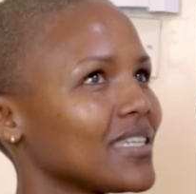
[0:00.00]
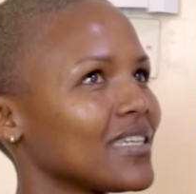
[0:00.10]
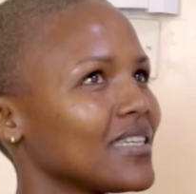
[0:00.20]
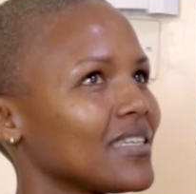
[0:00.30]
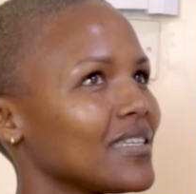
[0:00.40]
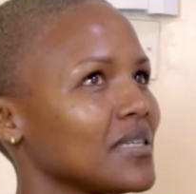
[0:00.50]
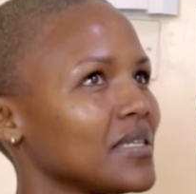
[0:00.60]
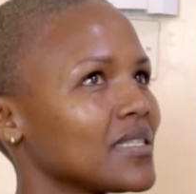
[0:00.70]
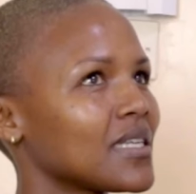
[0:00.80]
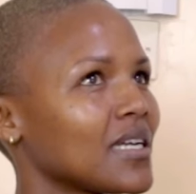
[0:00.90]

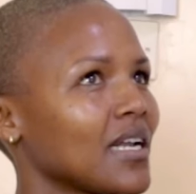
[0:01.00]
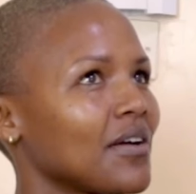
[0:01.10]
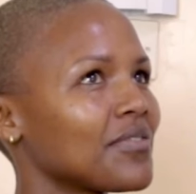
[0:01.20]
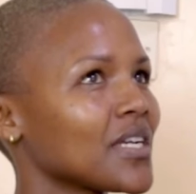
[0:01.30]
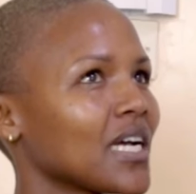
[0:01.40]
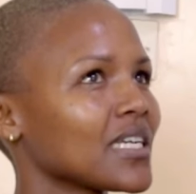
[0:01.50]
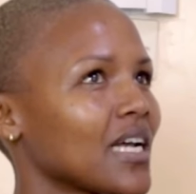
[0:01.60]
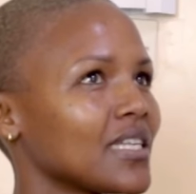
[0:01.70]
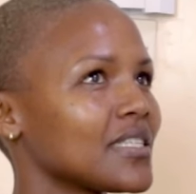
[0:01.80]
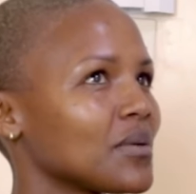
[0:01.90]
It's an African
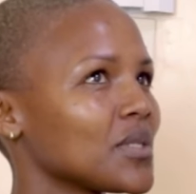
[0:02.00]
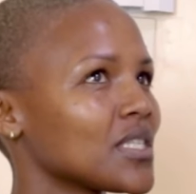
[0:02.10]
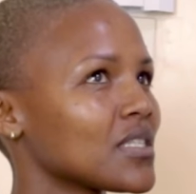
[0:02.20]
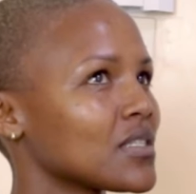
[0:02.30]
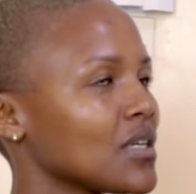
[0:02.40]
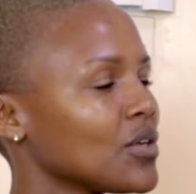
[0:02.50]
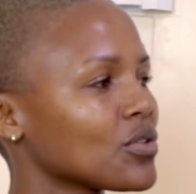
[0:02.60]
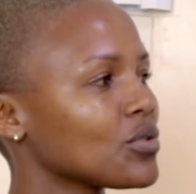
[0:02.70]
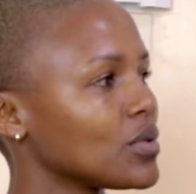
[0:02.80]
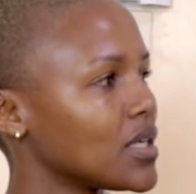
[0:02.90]
culture which is
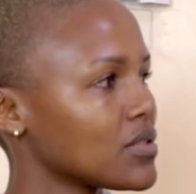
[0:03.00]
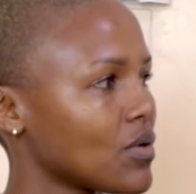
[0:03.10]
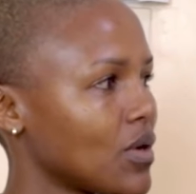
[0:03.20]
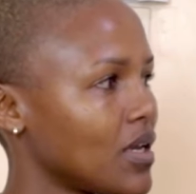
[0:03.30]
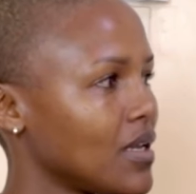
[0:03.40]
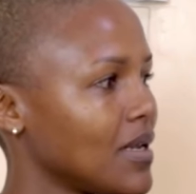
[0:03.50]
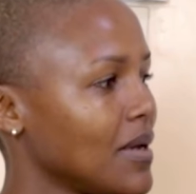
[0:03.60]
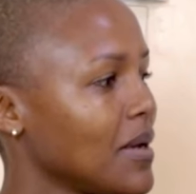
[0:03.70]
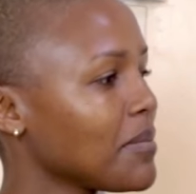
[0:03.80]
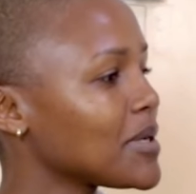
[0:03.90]
not good at all.
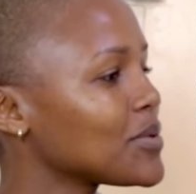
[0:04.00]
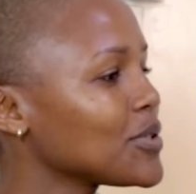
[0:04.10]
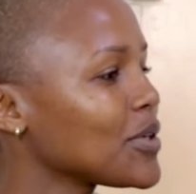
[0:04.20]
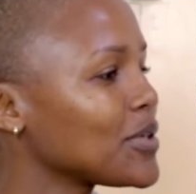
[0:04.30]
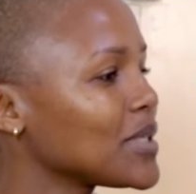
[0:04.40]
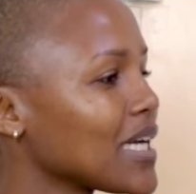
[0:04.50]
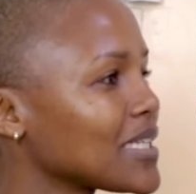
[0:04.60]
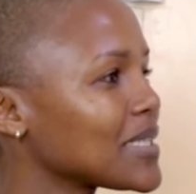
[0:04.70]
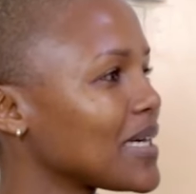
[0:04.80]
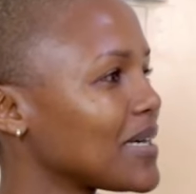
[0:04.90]
Yeah. But what you're doing
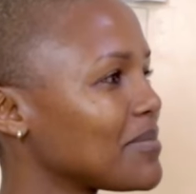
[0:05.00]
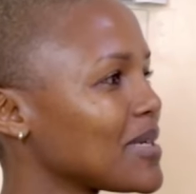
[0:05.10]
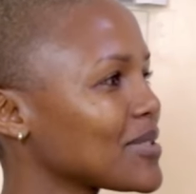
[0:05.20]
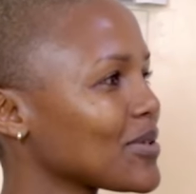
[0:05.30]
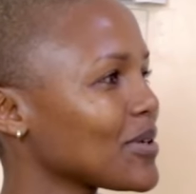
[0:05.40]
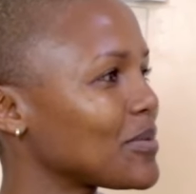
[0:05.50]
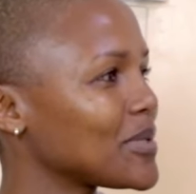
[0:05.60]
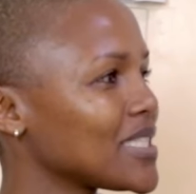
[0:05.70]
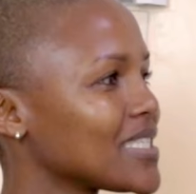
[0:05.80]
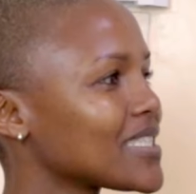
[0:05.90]
at Bansol
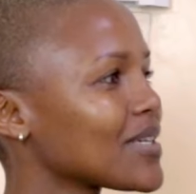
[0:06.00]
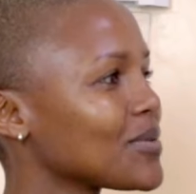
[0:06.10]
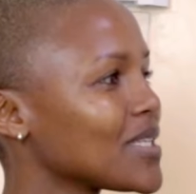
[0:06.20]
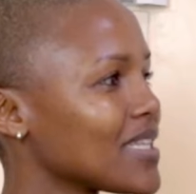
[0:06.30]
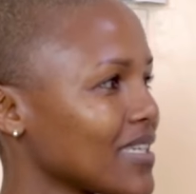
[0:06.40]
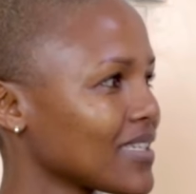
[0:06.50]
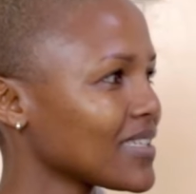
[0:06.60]
community is a good thing.